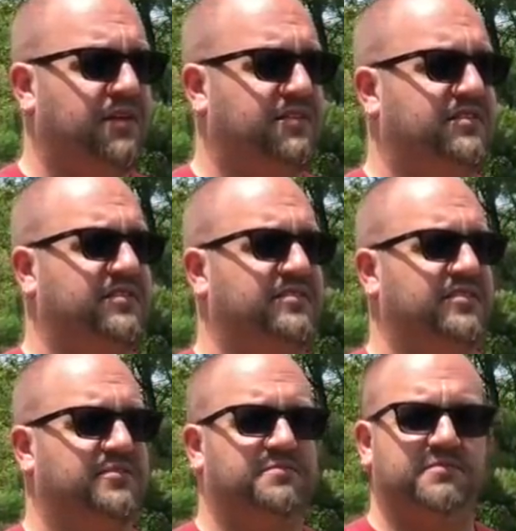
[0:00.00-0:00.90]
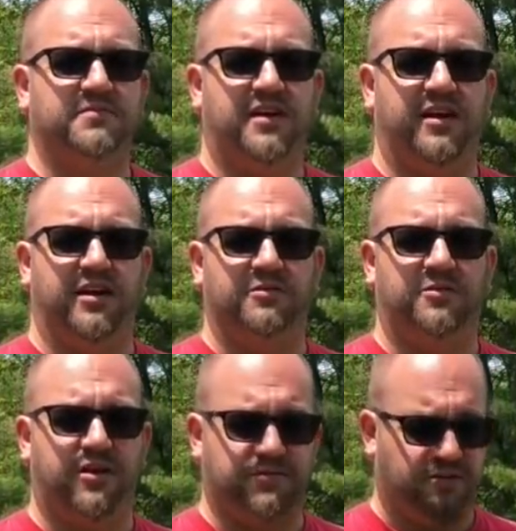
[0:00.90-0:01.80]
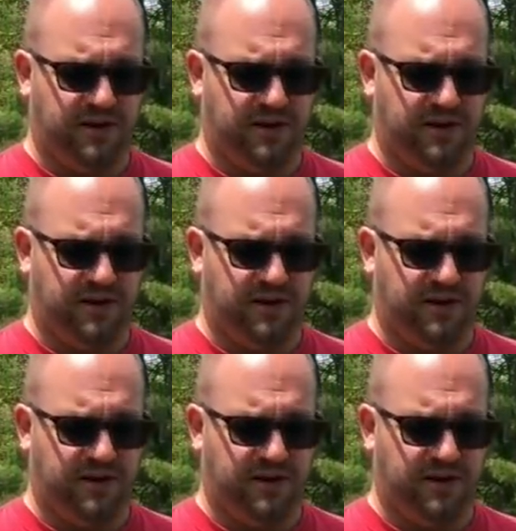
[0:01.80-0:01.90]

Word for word: This thing sits high enough off the